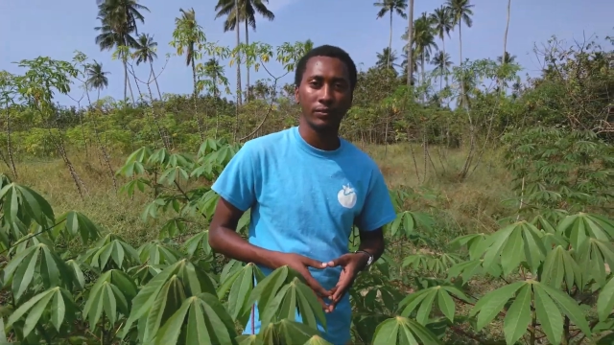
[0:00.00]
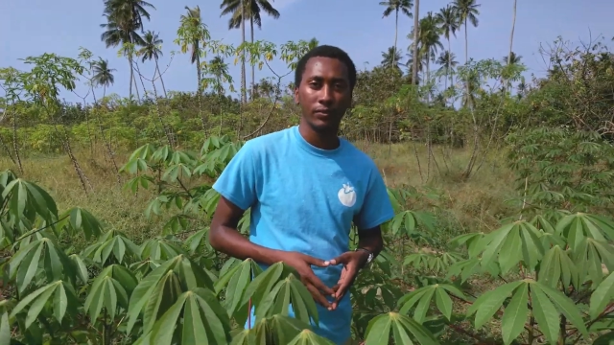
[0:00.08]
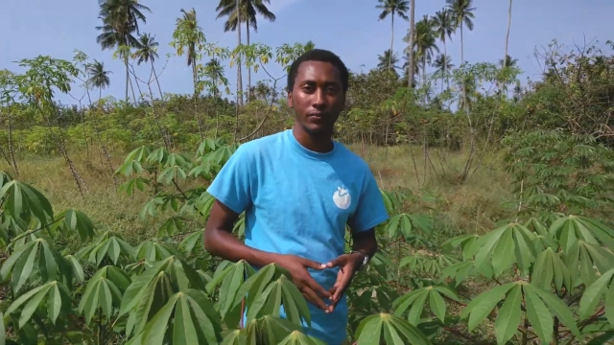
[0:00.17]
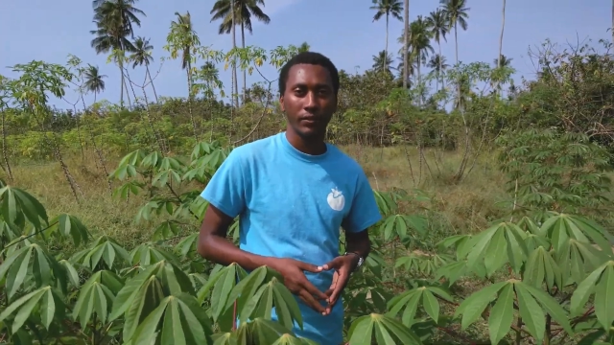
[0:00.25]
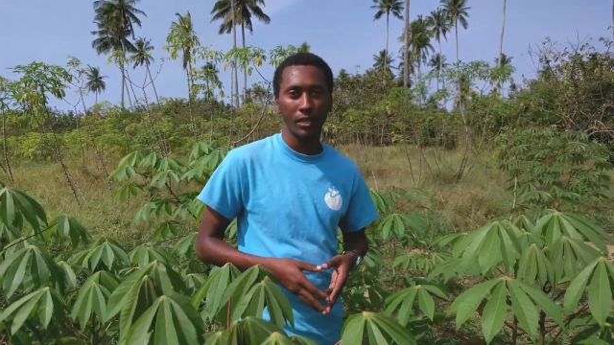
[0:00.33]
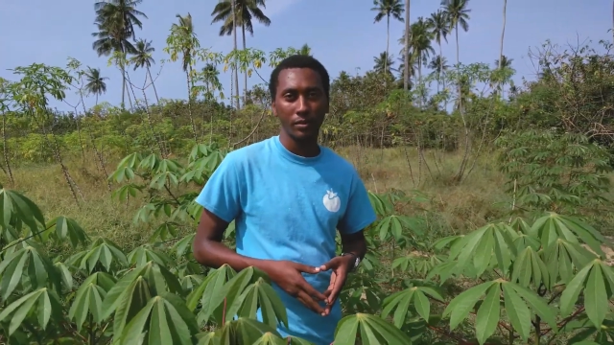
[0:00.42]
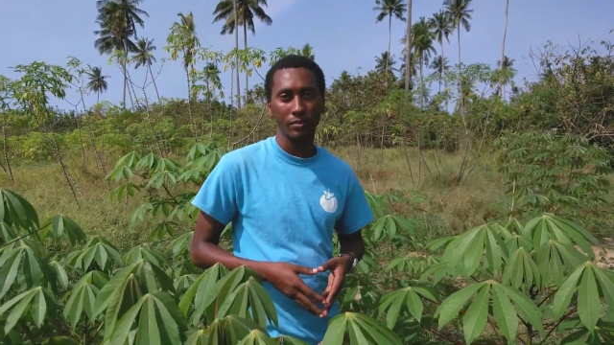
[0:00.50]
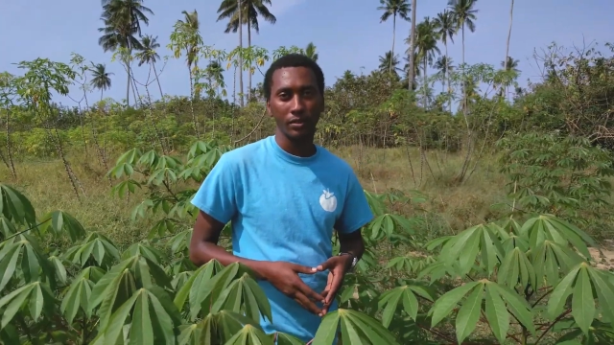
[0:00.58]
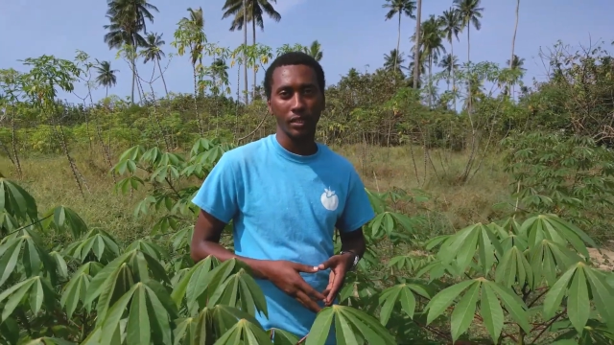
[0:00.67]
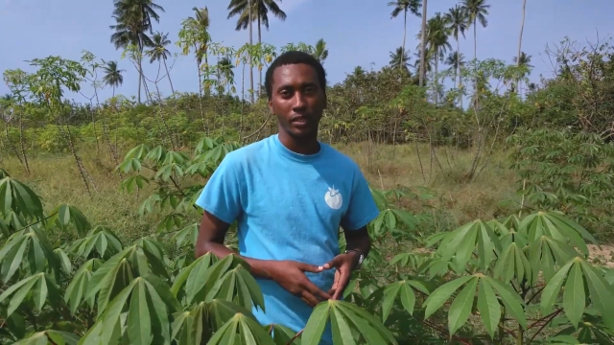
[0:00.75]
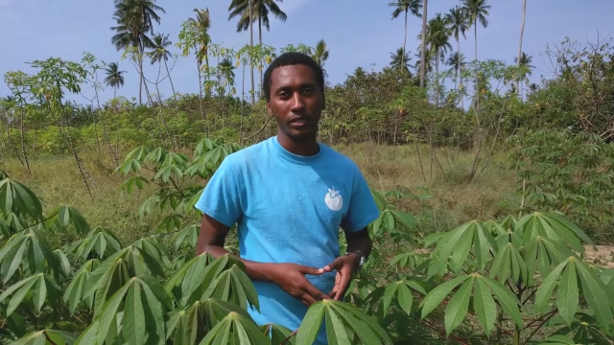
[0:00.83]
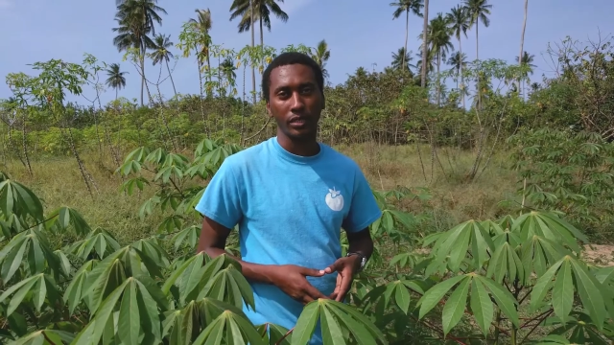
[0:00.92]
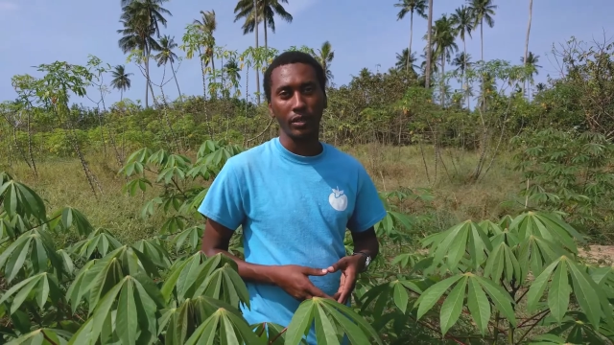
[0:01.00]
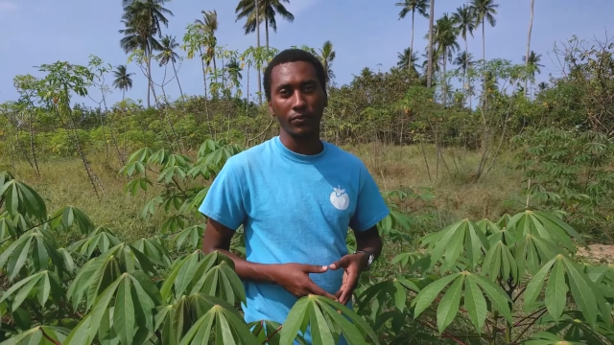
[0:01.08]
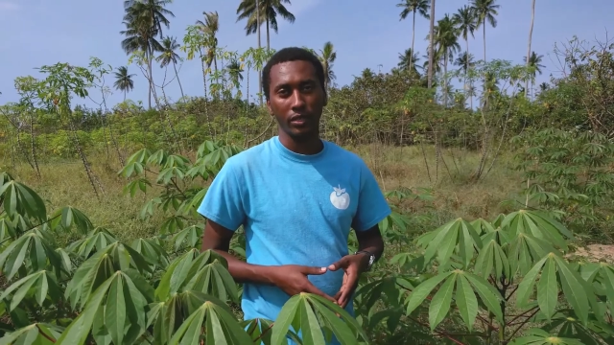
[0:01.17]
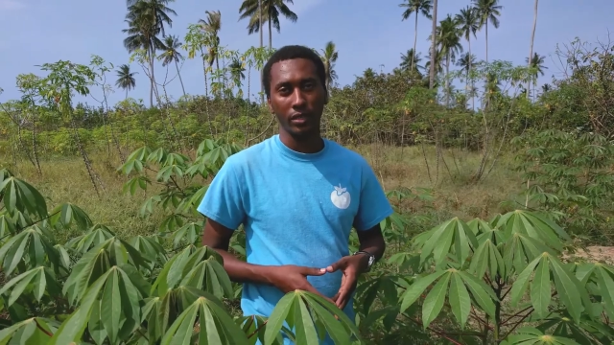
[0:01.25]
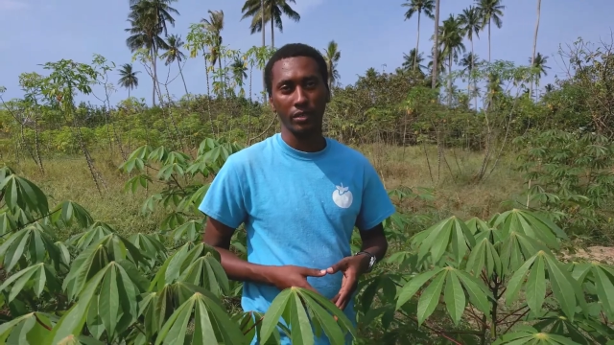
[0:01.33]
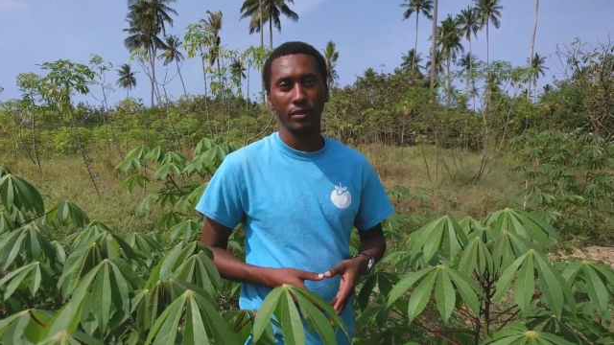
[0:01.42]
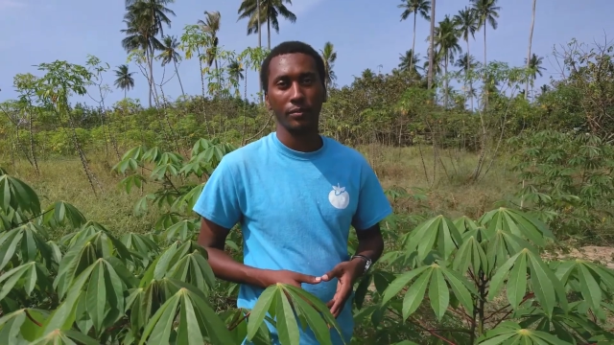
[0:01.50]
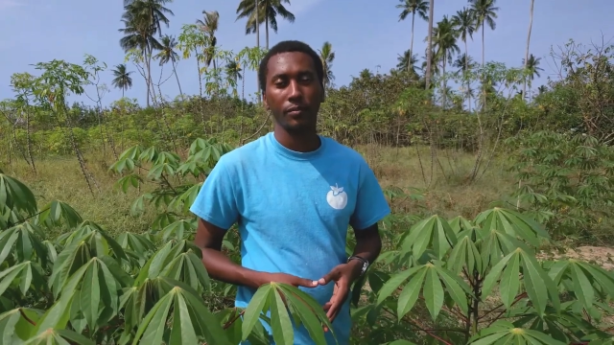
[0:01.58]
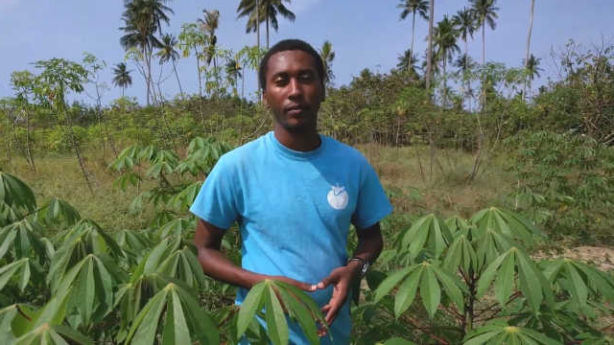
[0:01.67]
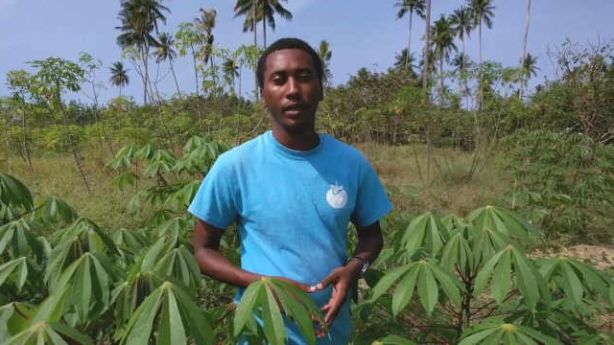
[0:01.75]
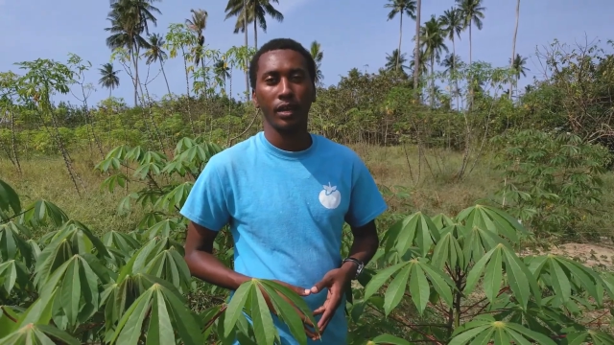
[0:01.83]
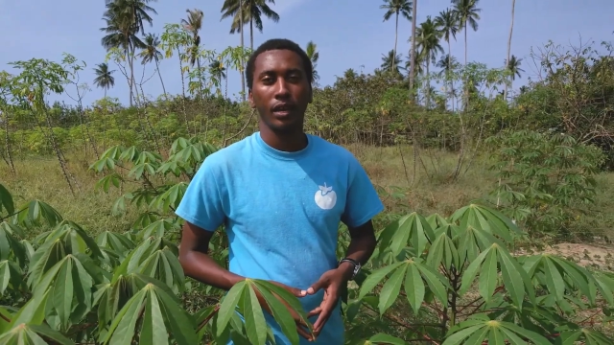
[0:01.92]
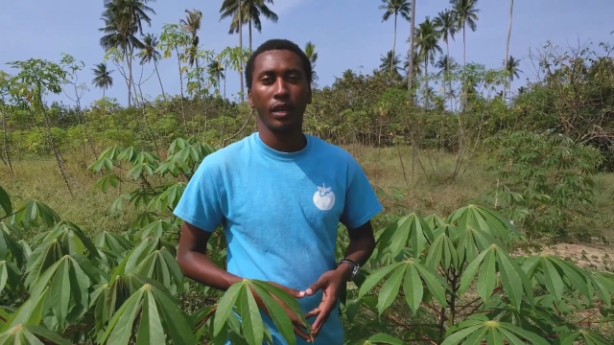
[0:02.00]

in cassava farms here in Africa.